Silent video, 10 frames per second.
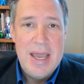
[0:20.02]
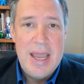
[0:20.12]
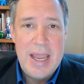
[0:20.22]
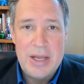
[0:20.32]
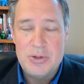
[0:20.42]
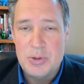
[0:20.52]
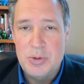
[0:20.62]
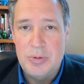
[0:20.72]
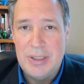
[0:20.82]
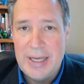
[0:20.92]

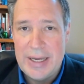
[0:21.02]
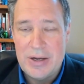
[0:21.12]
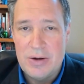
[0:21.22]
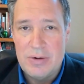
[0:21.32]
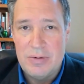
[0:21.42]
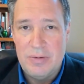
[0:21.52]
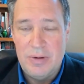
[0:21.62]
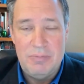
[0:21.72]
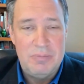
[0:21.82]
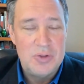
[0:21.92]
Andrew Langer.